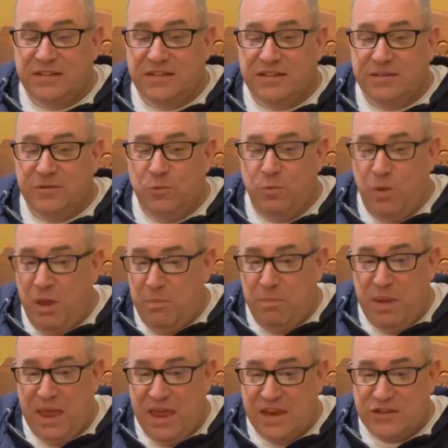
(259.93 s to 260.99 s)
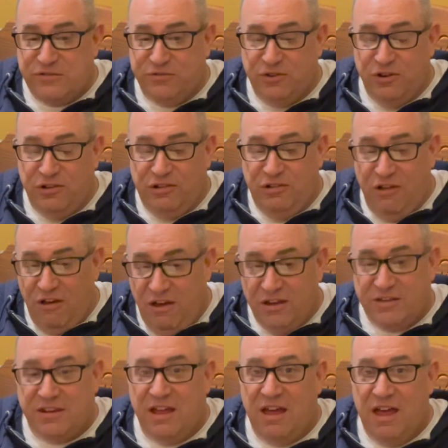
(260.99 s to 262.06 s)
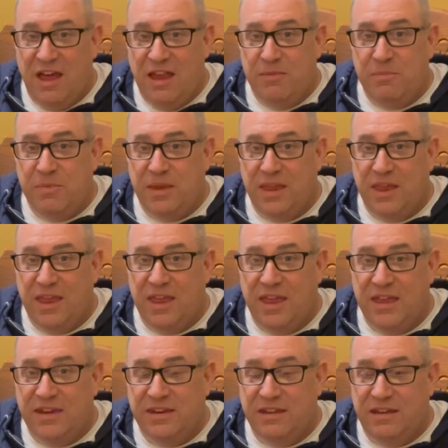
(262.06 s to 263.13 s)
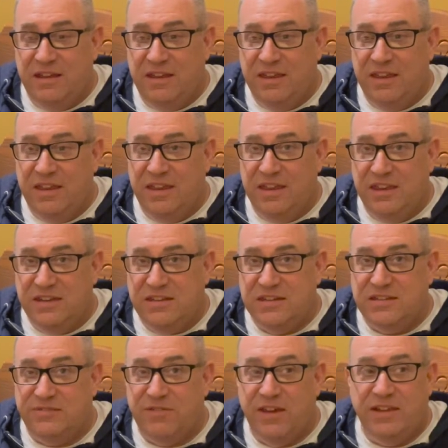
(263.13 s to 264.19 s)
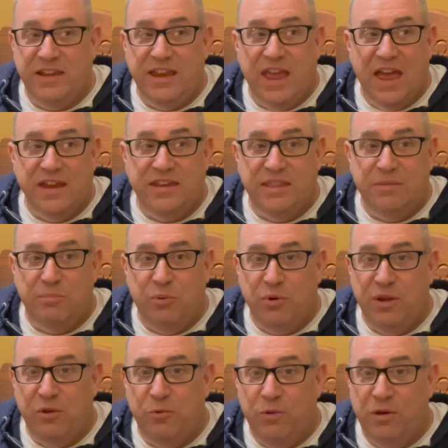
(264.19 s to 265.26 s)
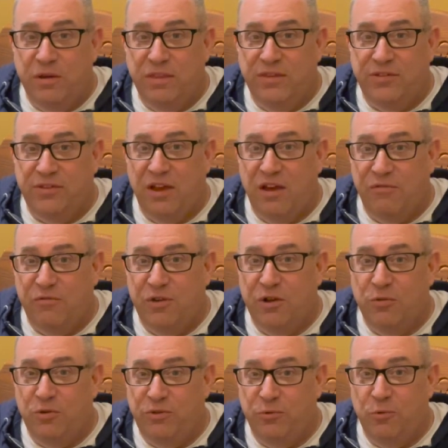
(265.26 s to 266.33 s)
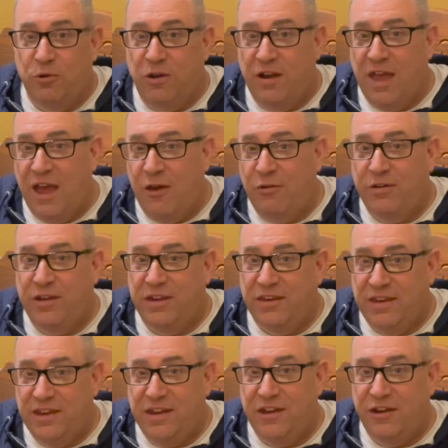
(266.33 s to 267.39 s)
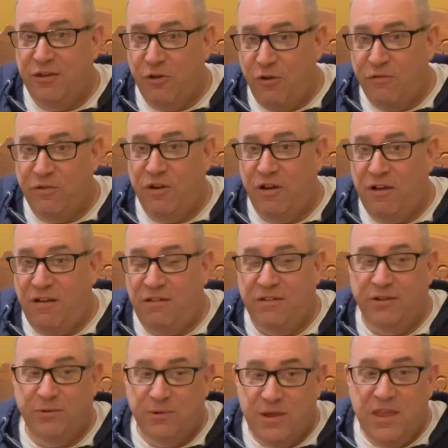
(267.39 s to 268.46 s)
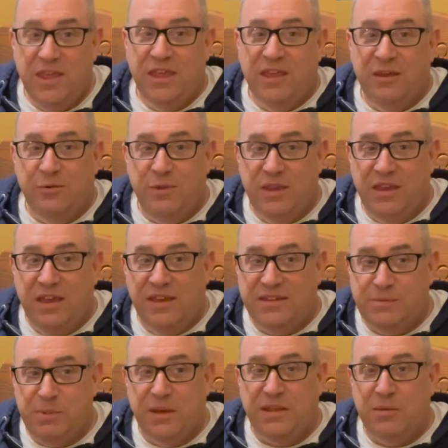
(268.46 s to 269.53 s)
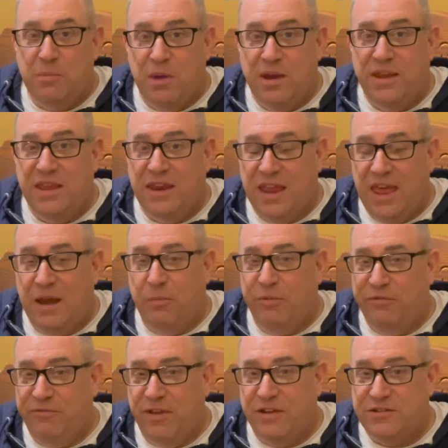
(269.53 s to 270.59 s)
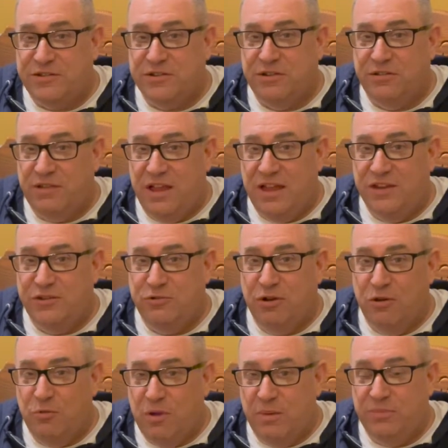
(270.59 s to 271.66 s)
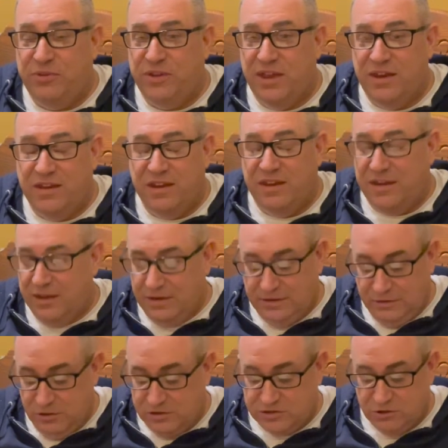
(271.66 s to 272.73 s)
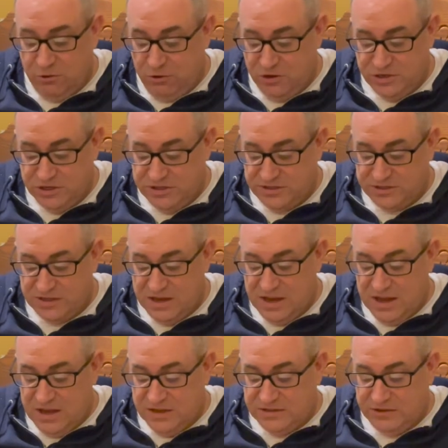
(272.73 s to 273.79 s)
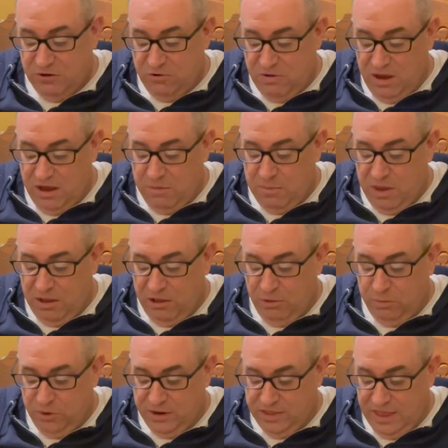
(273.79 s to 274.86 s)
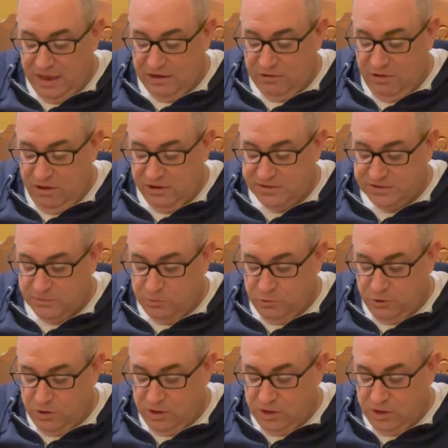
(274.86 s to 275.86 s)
web page for a long time, and it just finally got to the point where the software was worn out and it needed an overhaul, and we spent the money and had a professional do our website, and it looks gorgeous. So Mel will bring that along some more.